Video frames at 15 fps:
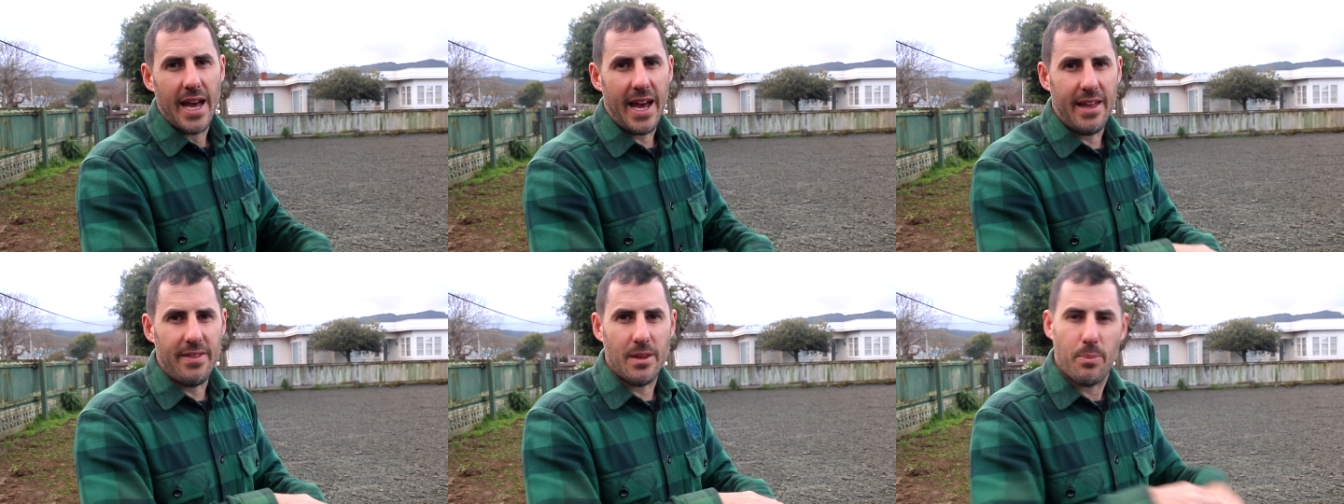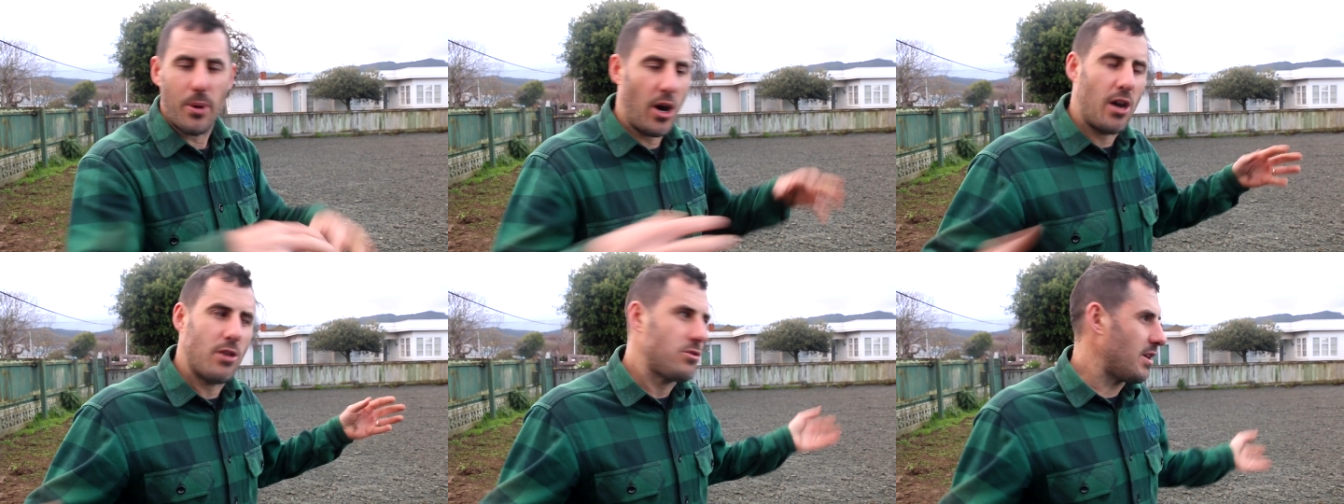and the
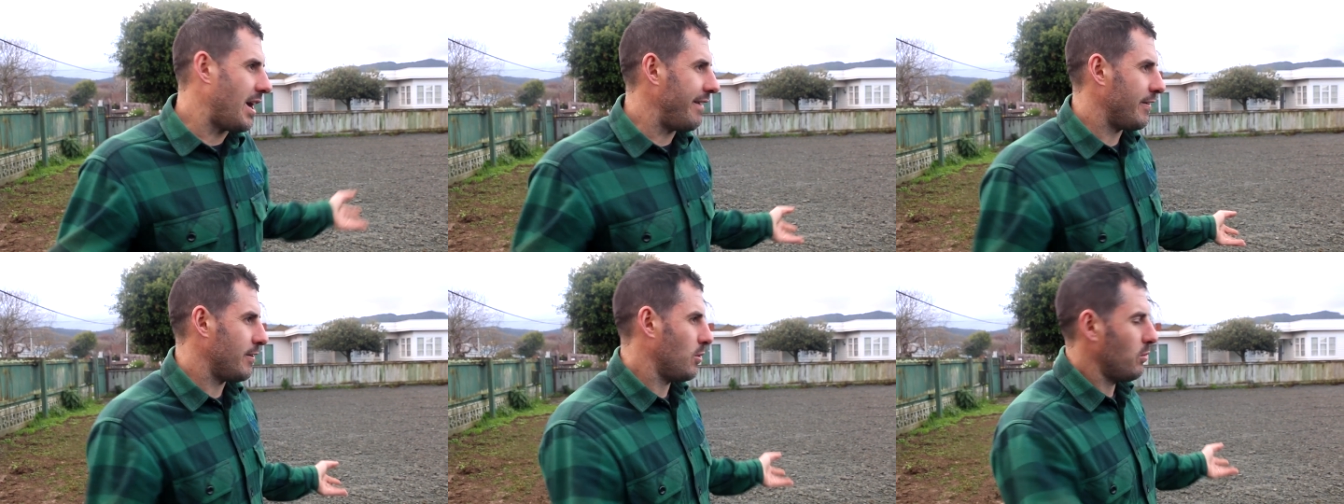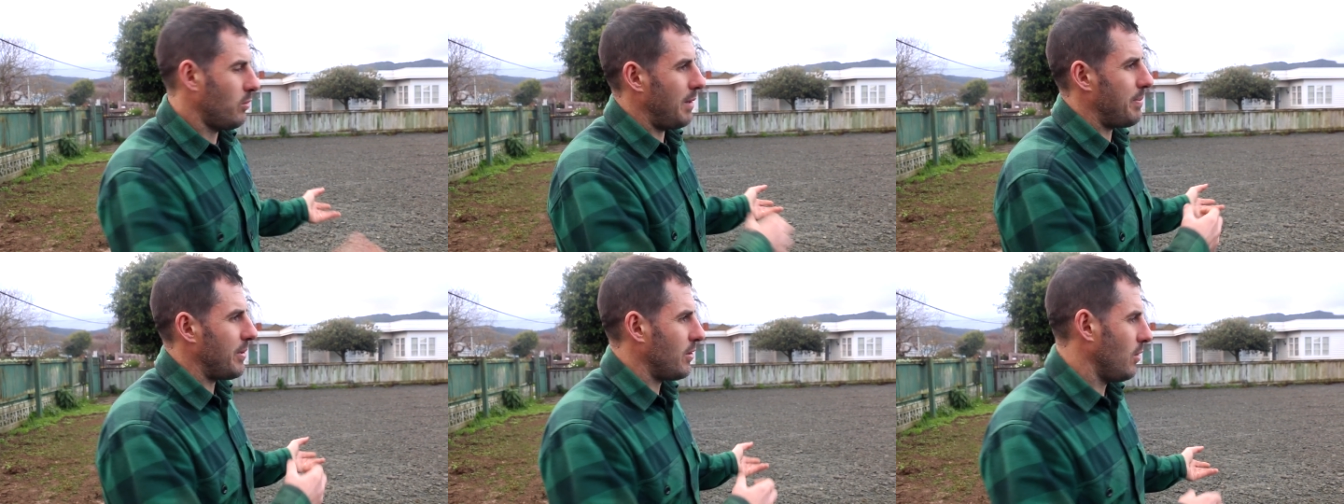pile driver will
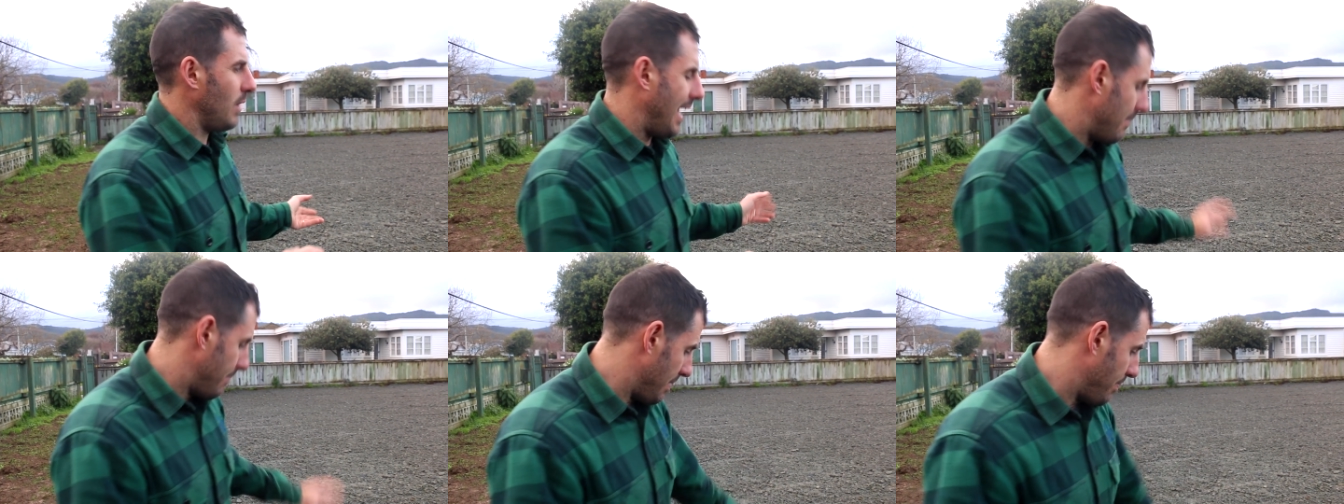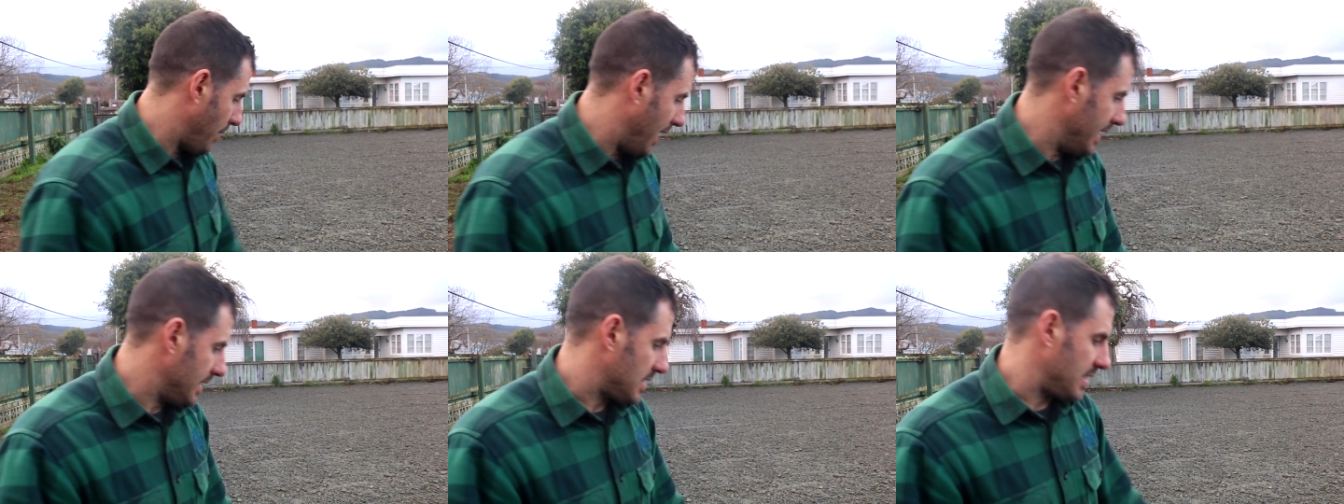rip it all up but
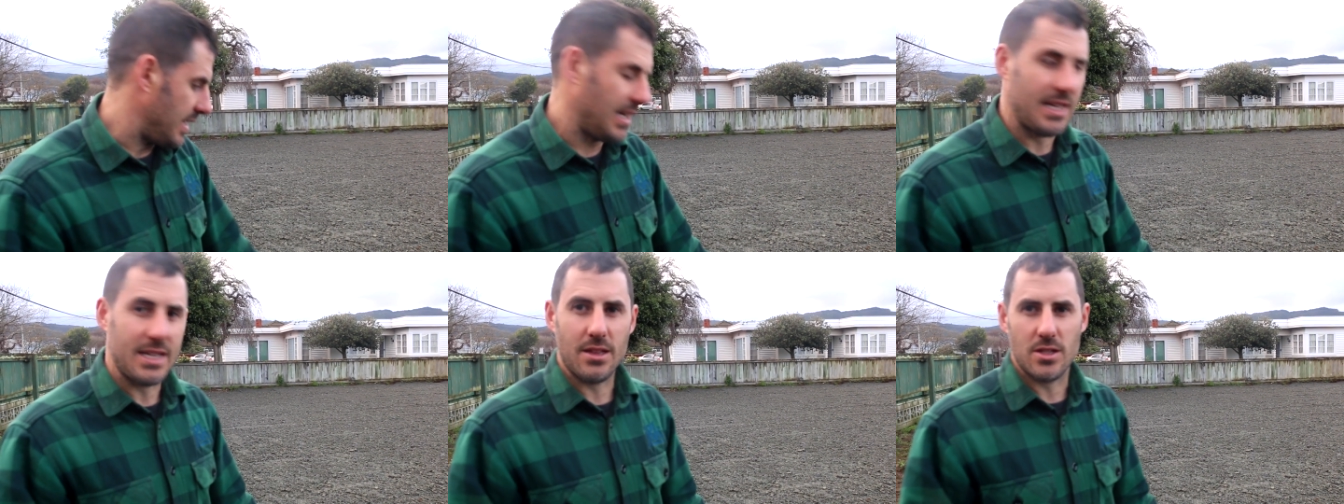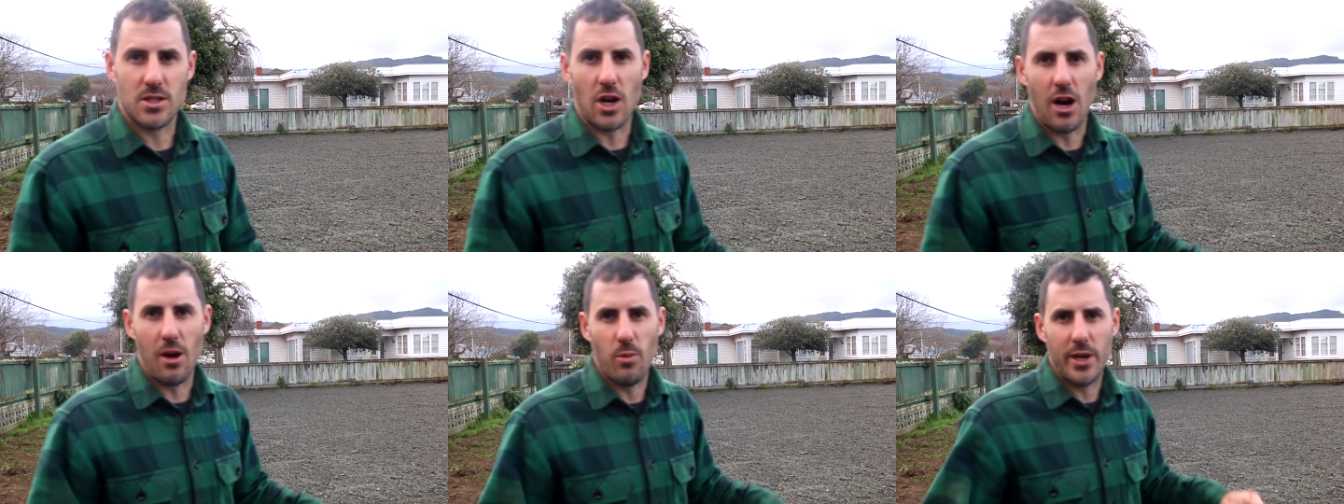by sealing the
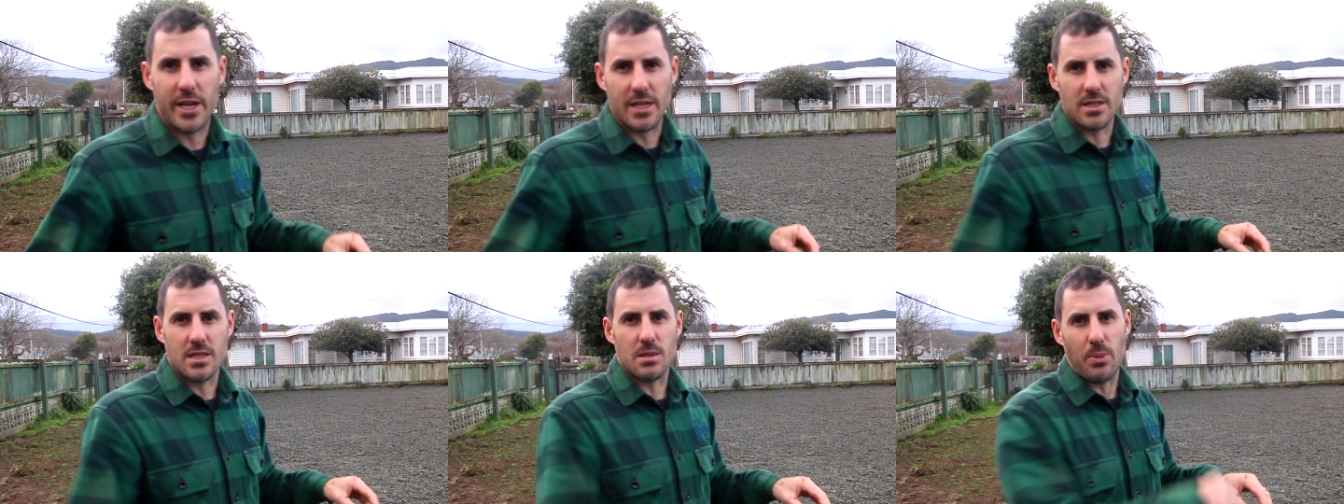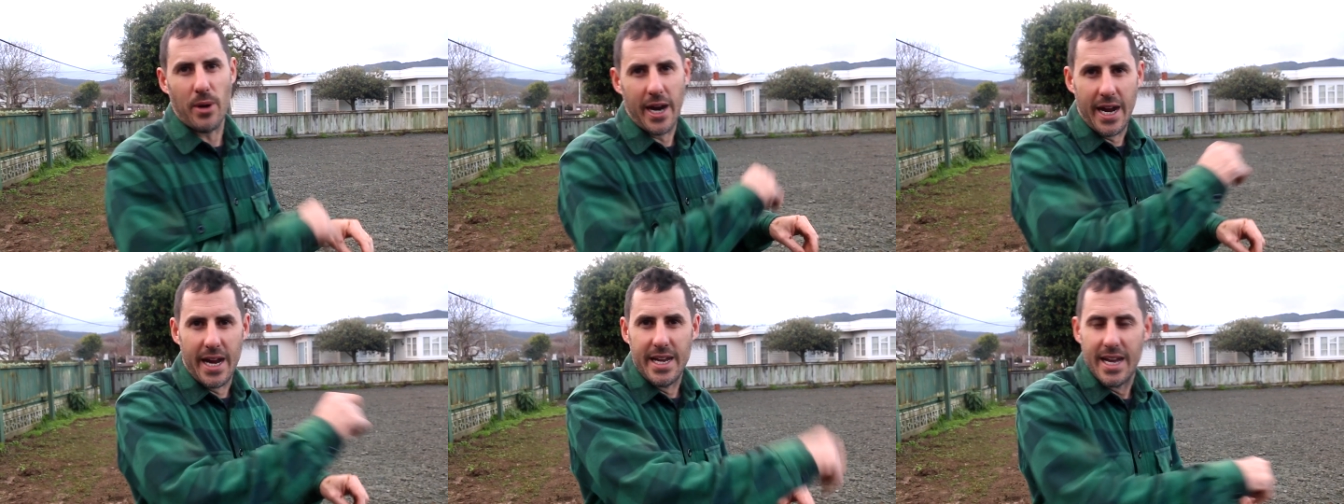top we can
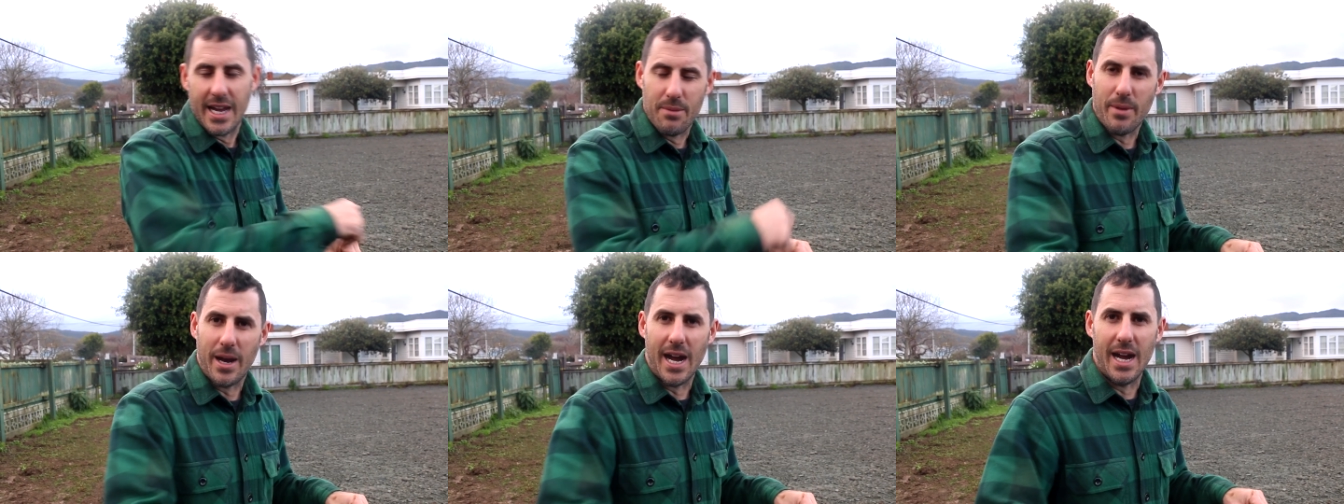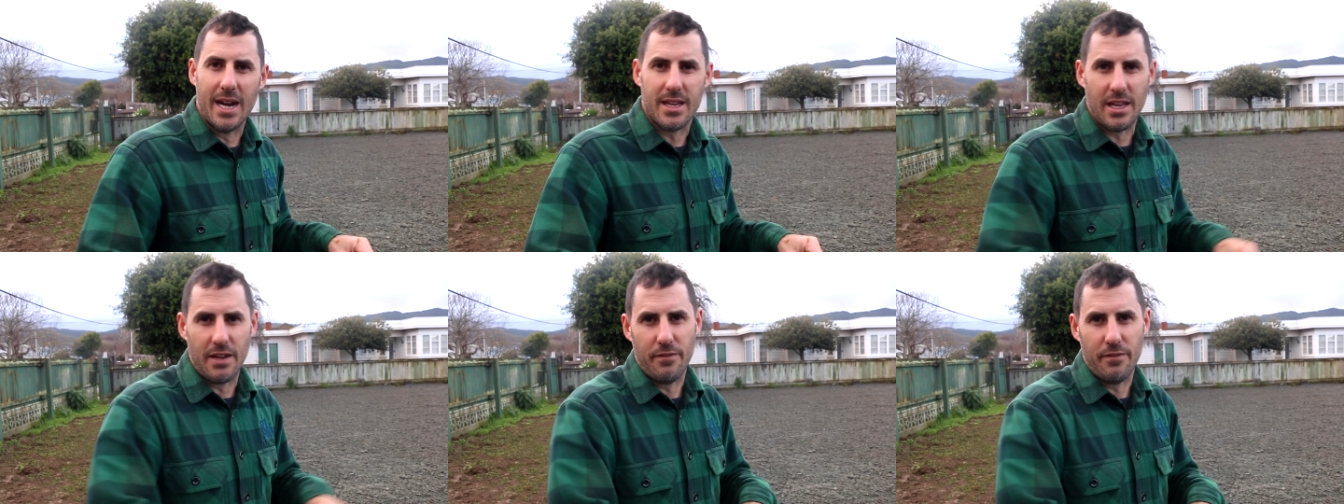spray and mark